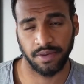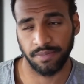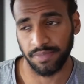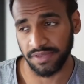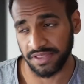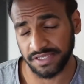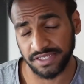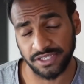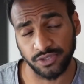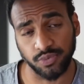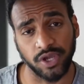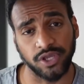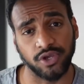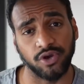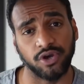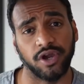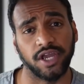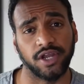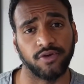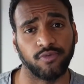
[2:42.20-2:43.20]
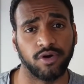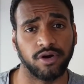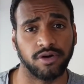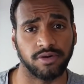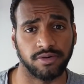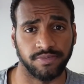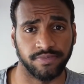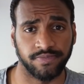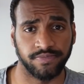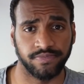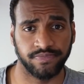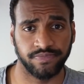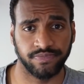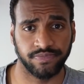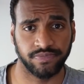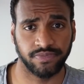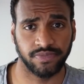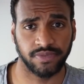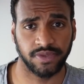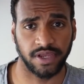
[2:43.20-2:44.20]
But this is where you're going wrong.
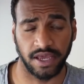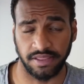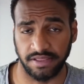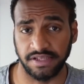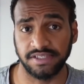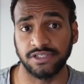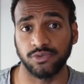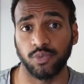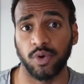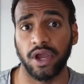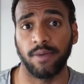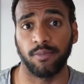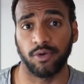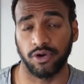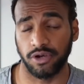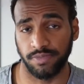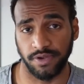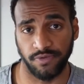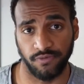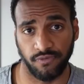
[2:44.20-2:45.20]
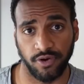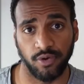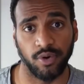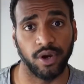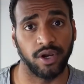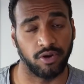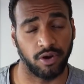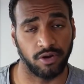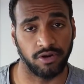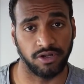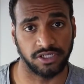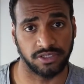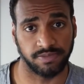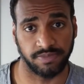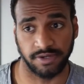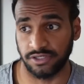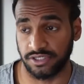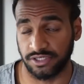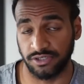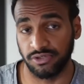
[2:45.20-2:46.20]
And this is where I'm going to be real and honest
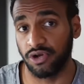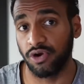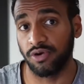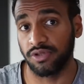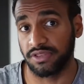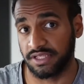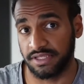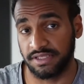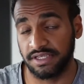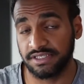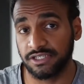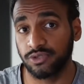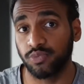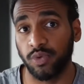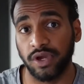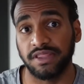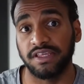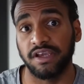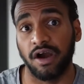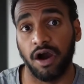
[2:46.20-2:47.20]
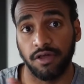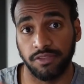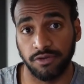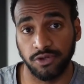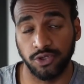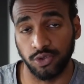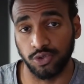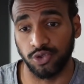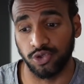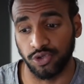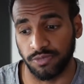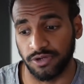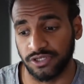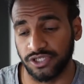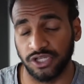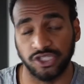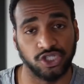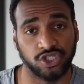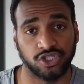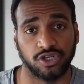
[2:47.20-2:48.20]
because this is where the other YouTubers
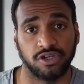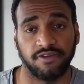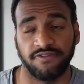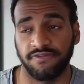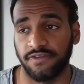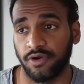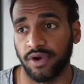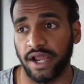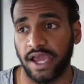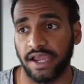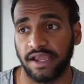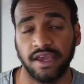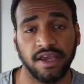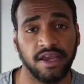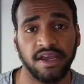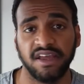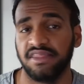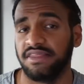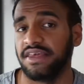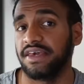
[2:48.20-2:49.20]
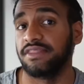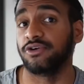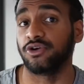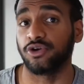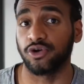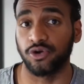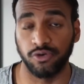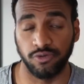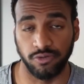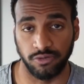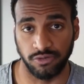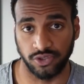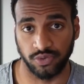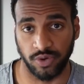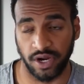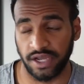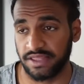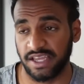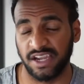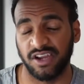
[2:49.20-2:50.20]
are just going to feel like they're the gurus,
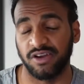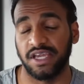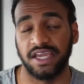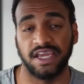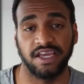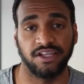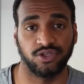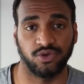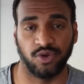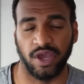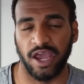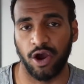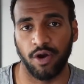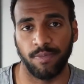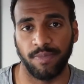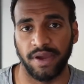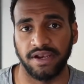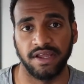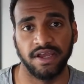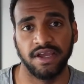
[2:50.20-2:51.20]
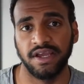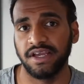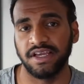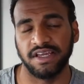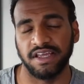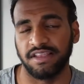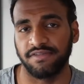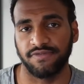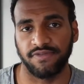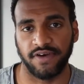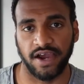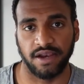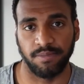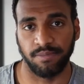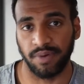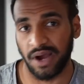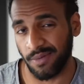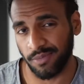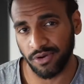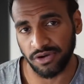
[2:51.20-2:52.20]
right? They're here to help and it's fine.
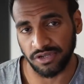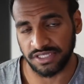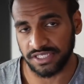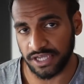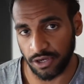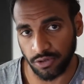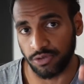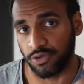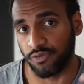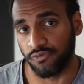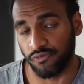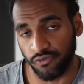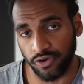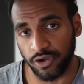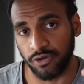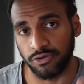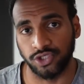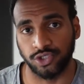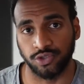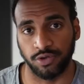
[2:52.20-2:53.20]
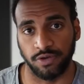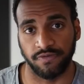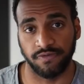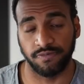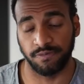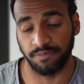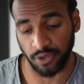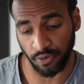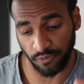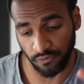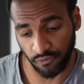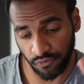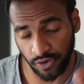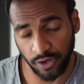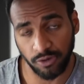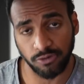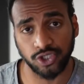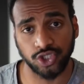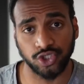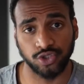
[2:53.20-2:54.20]
But I'm going to tell you the real truth. The
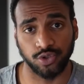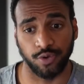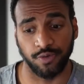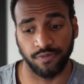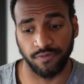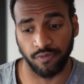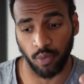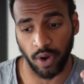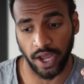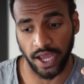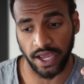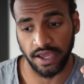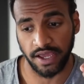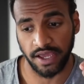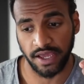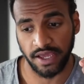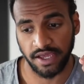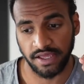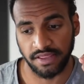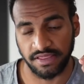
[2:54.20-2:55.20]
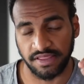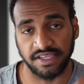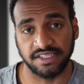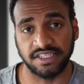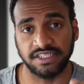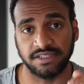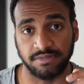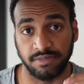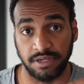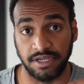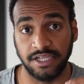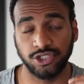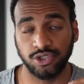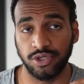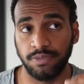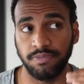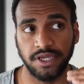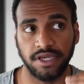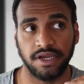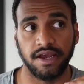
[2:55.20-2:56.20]
real truth where this is
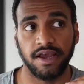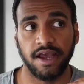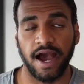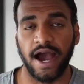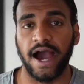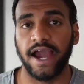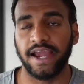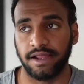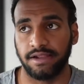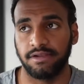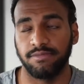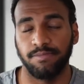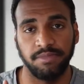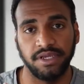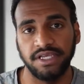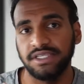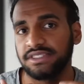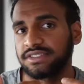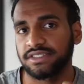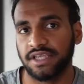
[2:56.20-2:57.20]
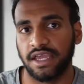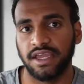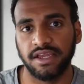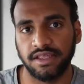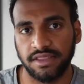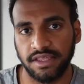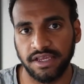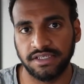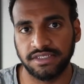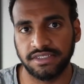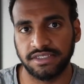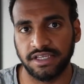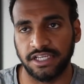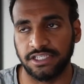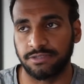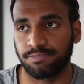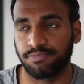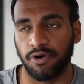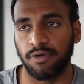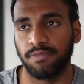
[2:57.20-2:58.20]
literally me saying this
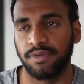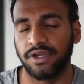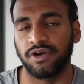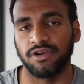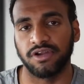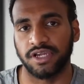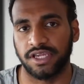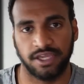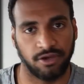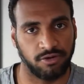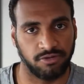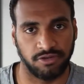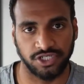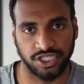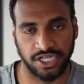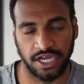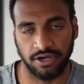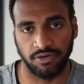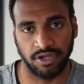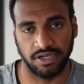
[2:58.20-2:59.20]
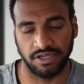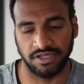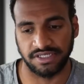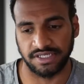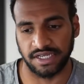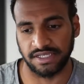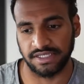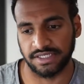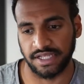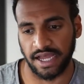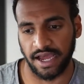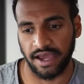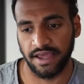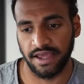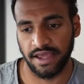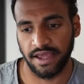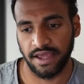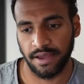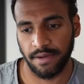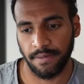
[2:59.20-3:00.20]
is probably going to kill the channel in the sense
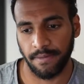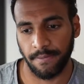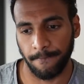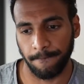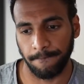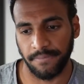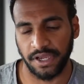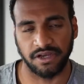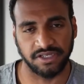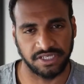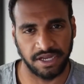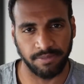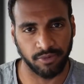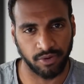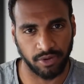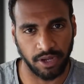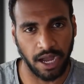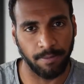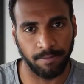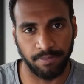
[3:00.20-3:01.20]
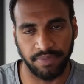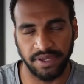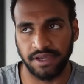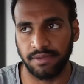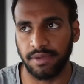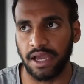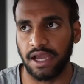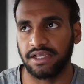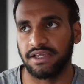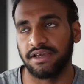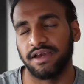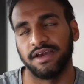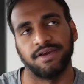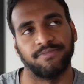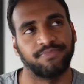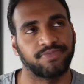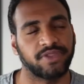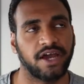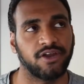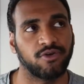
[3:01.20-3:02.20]
that because I'm being,
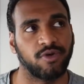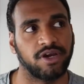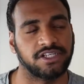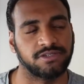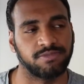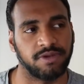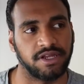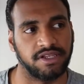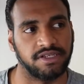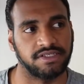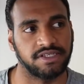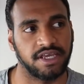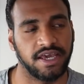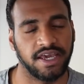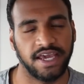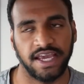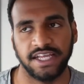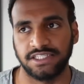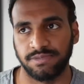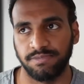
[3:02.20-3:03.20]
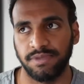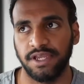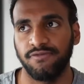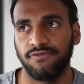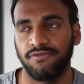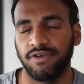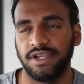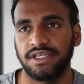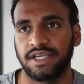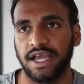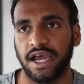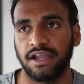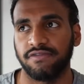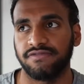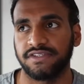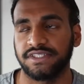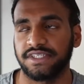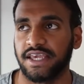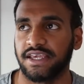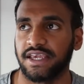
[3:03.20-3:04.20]
how do I explain this? It's me really kind
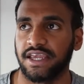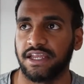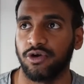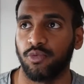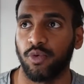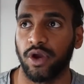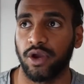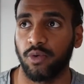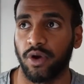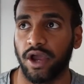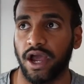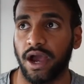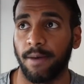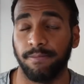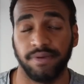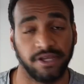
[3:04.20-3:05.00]
of saying it in a way where I'm